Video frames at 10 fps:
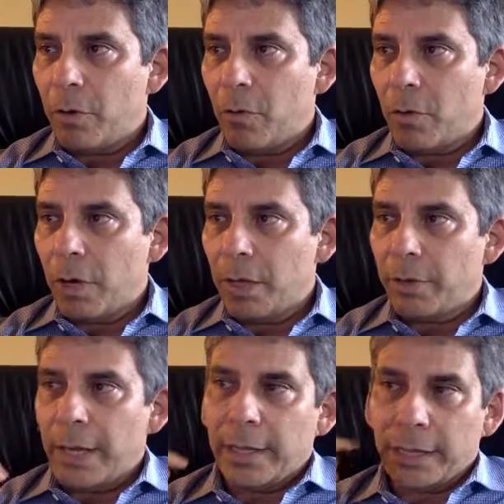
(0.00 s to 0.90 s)
or
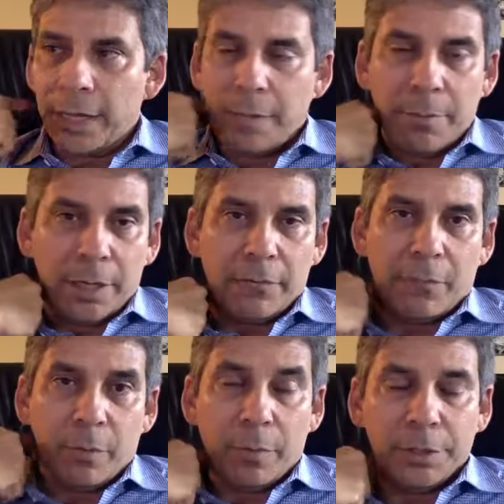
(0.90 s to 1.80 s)
under allocating money
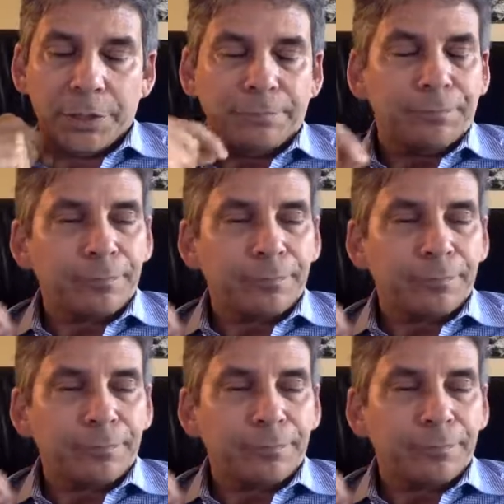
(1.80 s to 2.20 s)
for a budget?